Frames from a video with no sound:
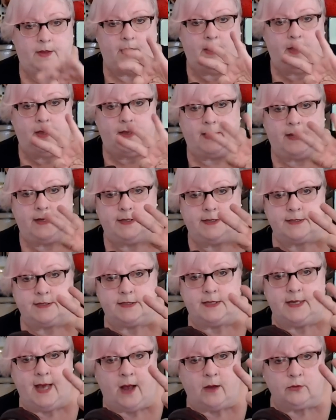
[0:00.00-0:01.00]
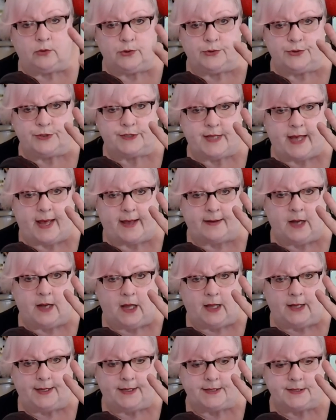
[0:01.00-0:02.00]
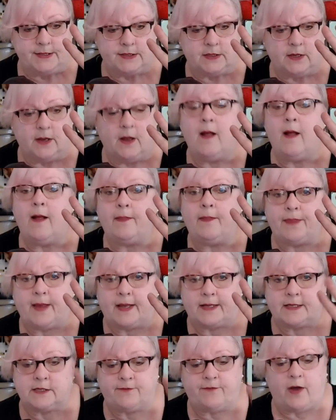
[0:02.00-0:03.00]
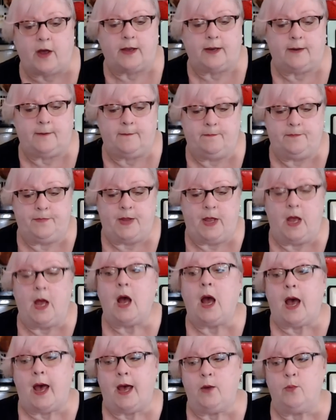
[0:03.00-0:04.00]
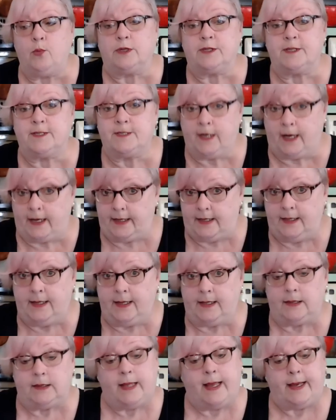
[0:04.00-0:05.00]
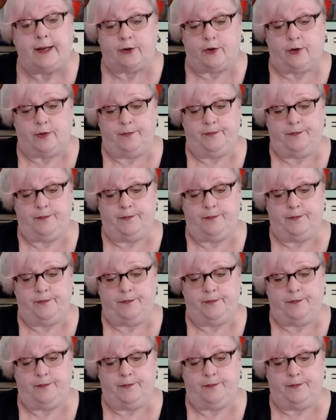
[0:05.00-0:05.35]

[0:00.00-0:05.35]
Can you see how loose that knot is? That's fine. I will tighten it later.